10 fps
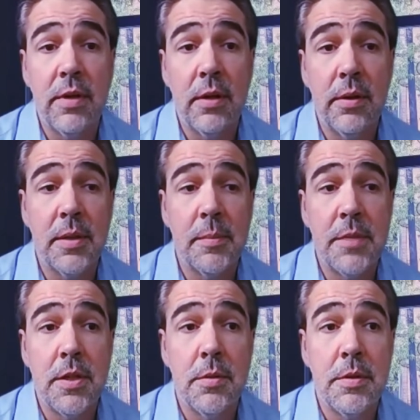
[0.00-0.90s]
very
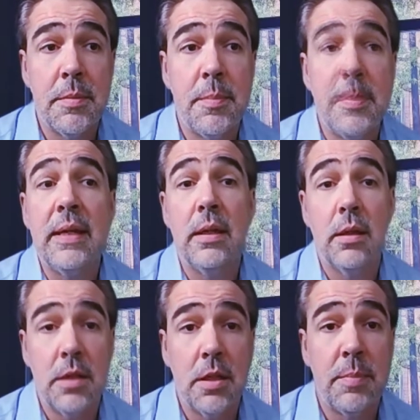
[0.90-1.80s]
you know big
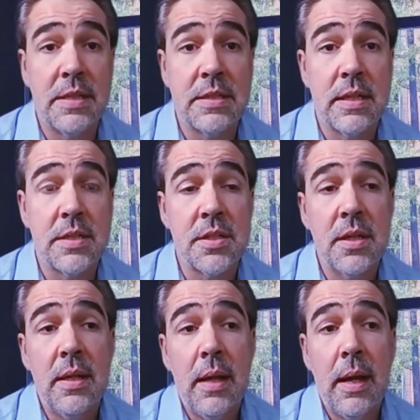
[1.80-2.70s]
you know business
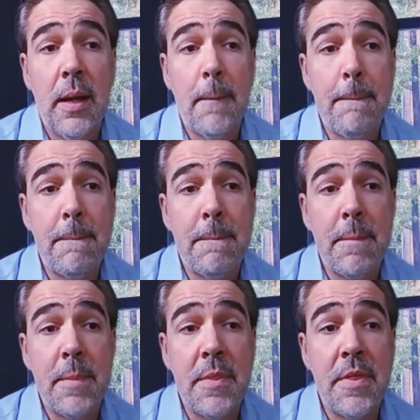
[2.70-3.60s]
um,
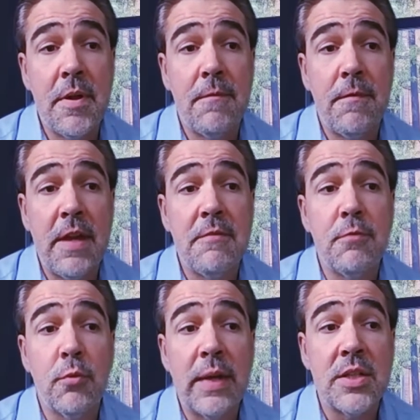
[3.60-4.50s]
the a
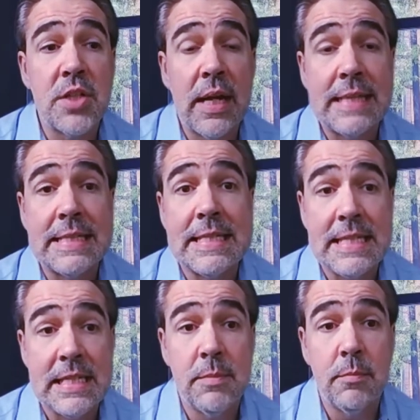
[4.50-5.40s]

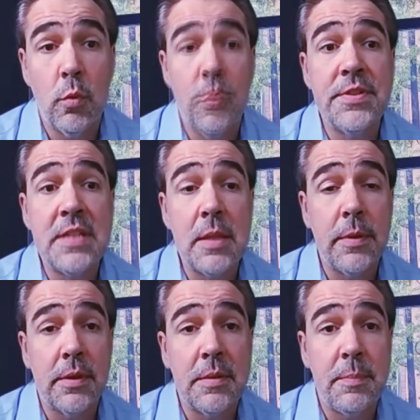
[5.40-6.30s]
franchisee will
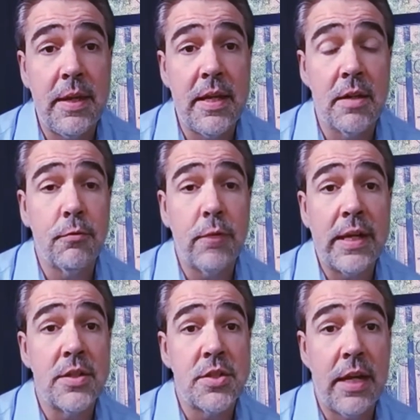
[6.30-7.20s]
typically pay a
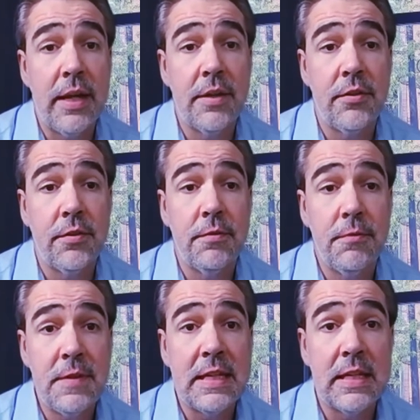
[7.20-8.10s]
franchise
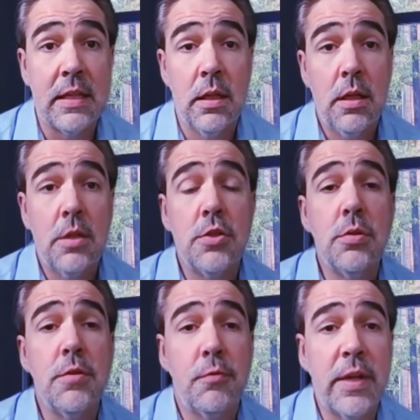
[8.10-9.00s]
fee
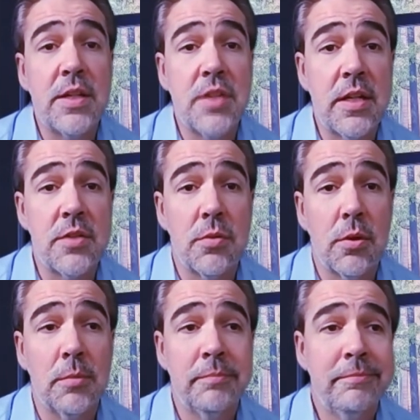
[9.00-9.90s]
to the
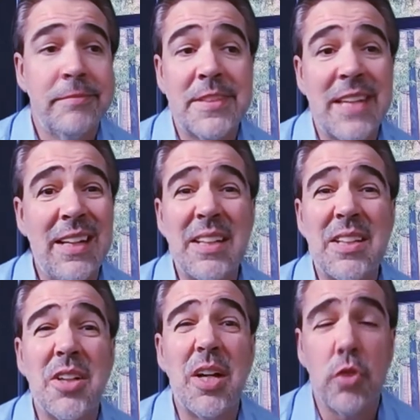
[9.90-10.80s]
franchisor kind of like the
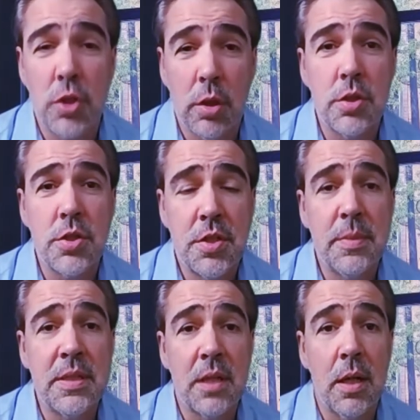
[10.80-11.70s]
cover charge, to
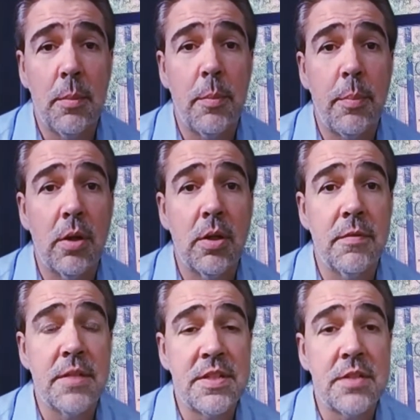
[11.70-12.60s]
become a part
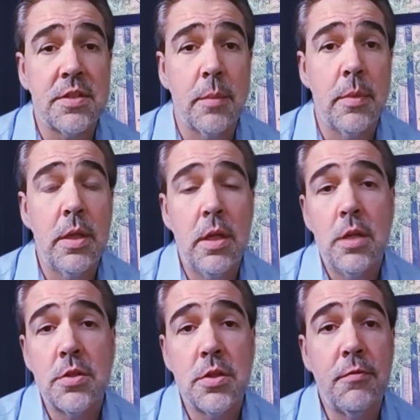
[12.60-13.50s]
of the system.
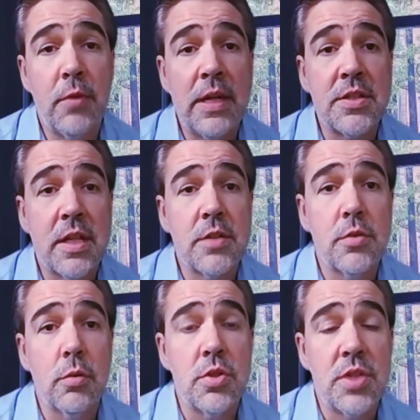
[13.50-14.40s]
So the
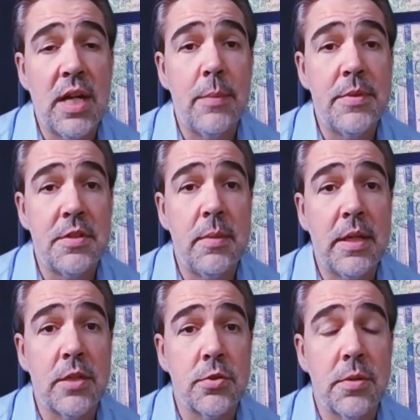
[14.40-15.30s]
franchisor's job is to
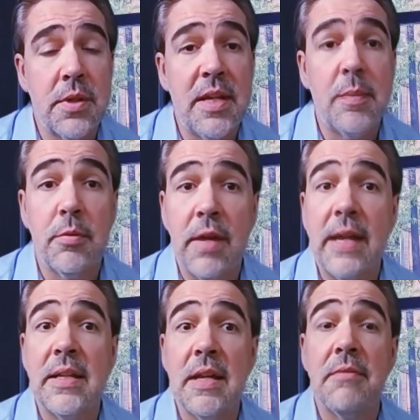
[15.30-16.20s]
make sure that they provide
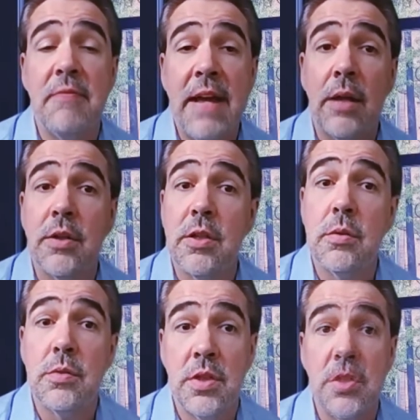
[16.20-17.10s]
enough
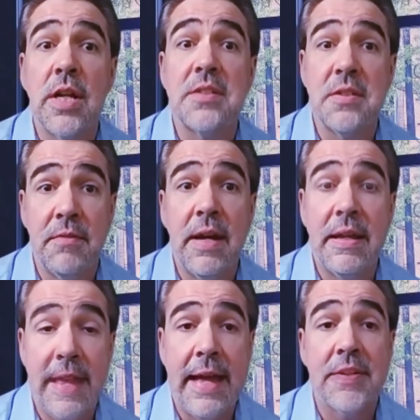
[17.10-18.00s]
value to justify
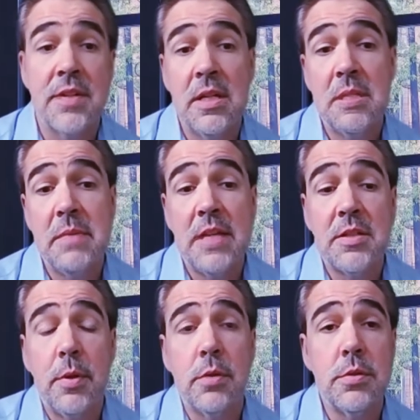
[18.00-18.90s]
that, as
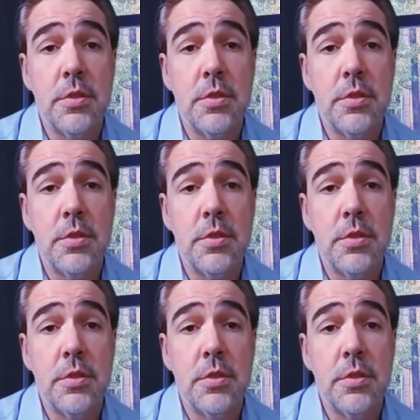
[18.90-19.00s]
opposed